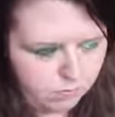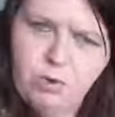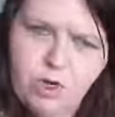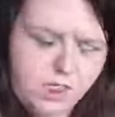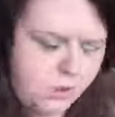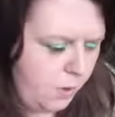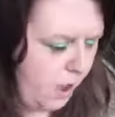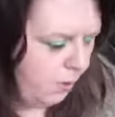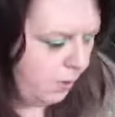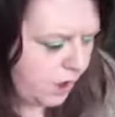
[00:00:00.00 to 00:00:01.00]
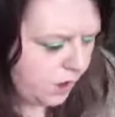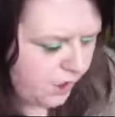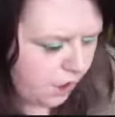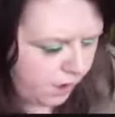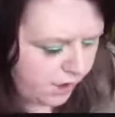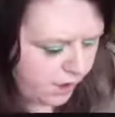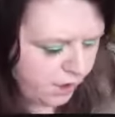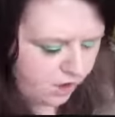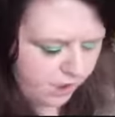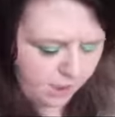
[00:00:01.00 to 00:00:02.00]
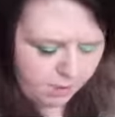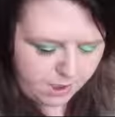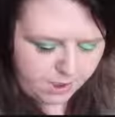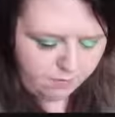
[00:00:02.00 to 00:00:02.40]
shimmery as well, which is nice. It's just a little